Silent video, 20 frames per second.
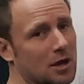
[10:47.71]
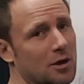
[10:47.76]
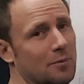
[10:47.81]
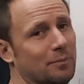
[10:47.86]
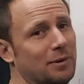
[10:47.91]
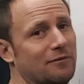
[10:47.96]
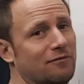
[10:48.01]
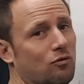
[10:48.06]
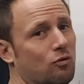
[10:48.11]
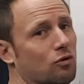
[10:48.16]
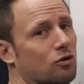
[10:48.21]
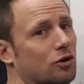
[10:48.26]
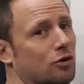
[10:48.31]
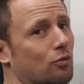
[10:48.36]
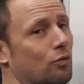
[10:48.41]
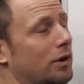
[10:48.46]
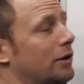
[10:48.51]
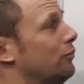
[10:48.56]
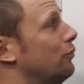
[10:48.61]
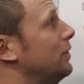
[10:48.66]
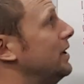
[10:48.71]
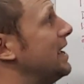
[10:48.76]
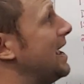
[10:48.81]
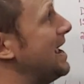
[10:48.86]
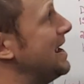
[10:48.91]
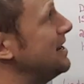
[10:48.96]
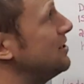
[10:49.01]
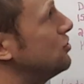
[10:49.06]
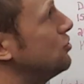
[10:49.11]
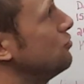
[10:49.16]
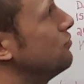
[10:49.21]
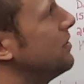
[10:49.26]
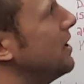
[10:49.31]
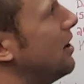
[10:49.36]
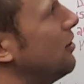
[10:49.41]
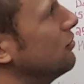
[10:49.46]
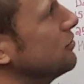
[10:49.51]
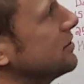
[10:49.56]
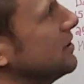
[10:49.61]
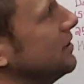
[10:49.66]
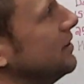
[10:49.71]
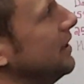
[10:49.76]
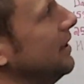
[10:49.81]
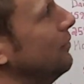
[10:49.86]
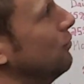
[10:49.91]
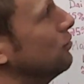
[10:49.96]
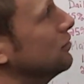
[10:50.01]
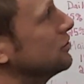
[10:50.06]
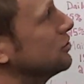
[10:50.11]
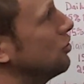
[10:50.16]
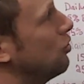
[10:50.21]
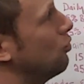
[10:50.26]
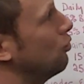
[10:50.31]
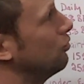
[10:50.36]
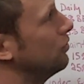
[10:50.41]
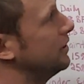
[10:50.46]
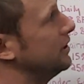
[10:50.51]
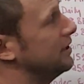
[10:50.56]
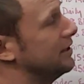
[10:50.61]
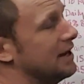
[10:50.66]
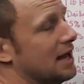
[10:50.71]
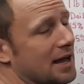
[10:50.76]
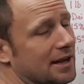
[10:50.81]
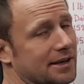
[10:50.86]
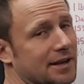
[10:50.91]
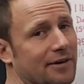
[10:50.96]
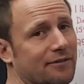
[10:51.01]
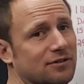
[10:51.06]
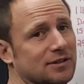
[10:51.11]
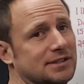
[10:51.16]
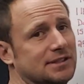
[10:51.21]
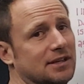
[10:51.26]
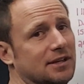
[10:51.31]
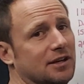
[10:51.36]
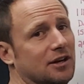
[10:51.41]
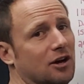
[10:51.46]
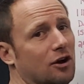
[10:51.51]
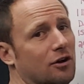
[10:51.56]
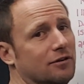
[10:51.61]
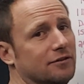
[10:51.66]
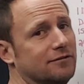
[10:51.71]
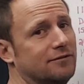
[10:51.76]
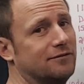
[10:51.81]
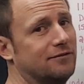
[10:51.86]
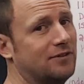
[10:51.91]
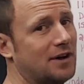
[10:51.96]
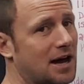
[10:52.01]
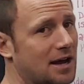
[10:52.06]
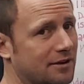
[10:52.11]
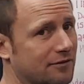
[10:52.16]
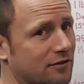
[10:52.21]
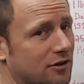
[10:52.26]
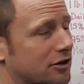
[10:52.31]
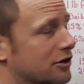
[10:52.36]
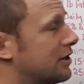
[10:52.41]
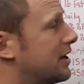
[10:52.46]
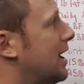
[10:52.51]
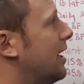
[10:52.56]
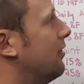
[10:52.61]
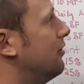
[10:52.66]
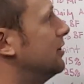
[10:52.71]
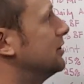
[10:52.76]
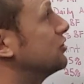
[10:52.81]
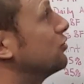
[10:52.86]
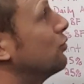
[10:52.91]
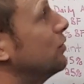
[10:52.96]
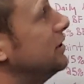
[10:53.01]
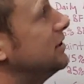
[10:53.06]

Before, when we ate 2,000, it was only a net deficit of 500 calories. So we